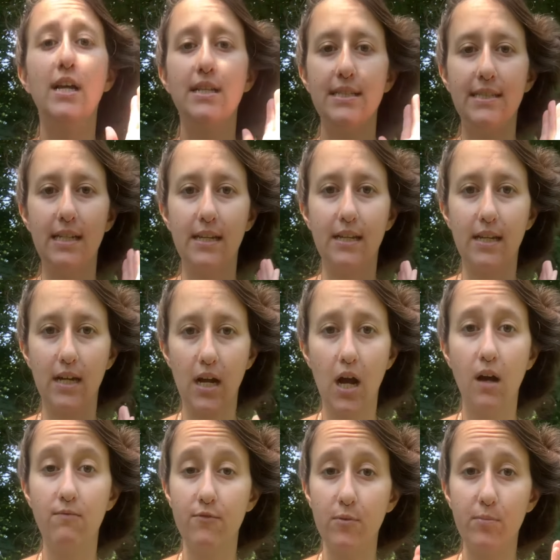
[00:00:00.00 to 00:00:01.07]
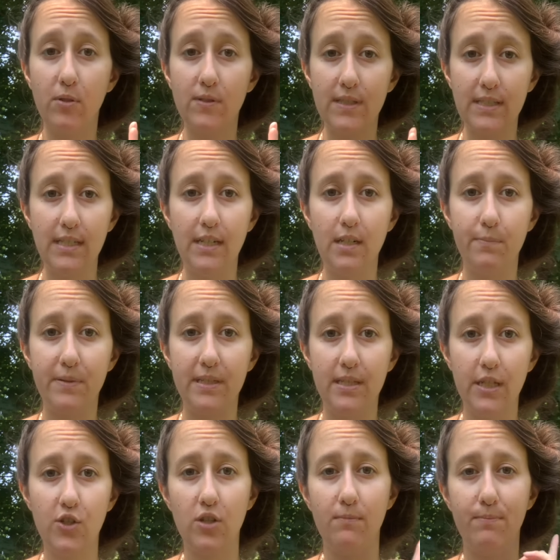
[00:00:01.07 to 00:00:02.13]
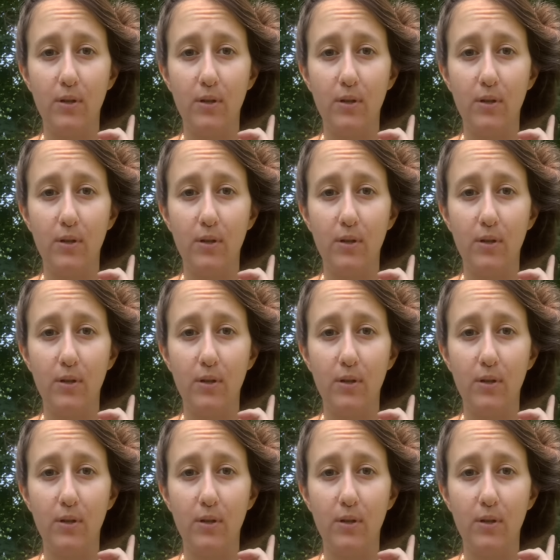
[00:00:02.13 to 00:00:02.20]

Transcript: Sit in a comfortable seated position,